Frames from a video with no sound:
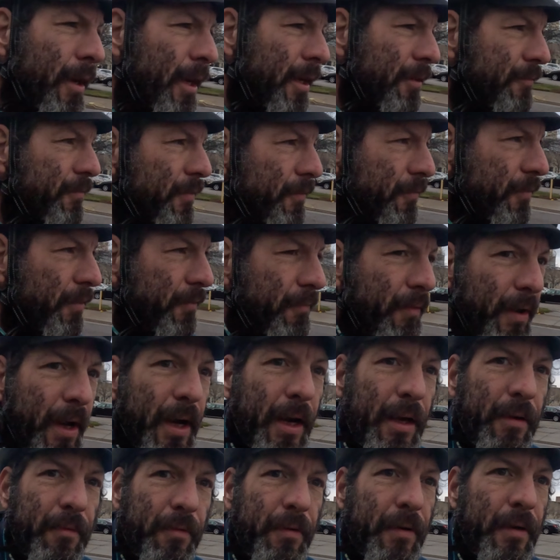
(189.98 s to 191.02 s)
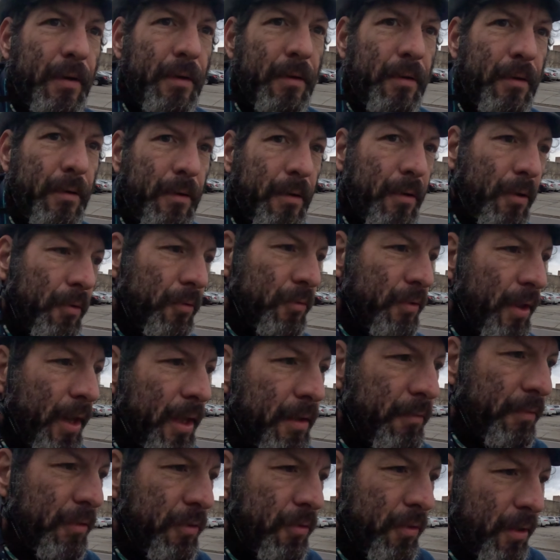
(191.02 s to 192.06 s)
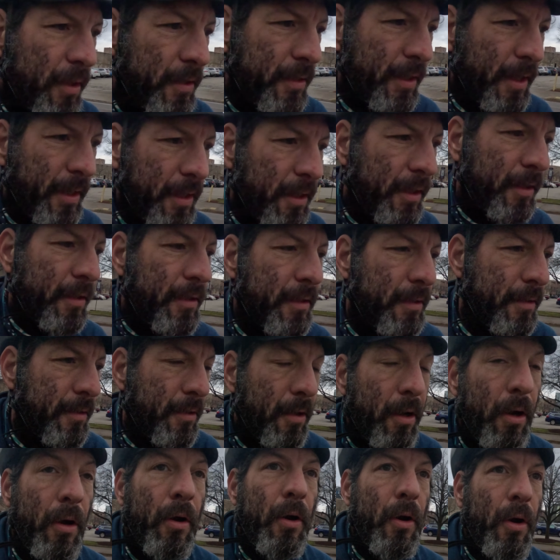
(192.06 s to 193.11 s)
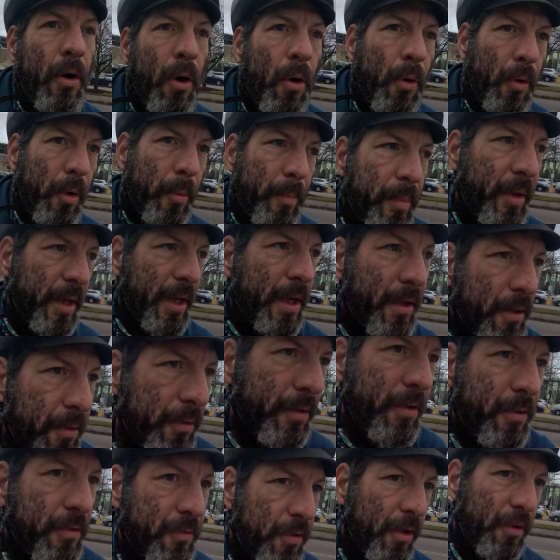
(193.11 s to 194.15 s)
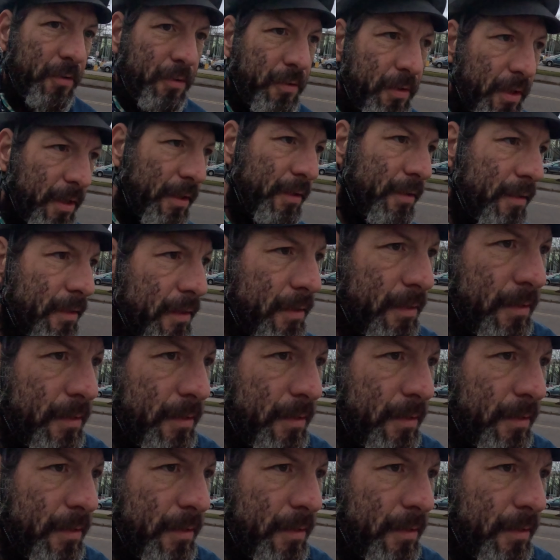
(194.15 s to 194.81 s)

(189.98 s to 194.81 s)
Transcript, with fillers: eight fifty-five, no sign of a truck that could hold a piano just yet.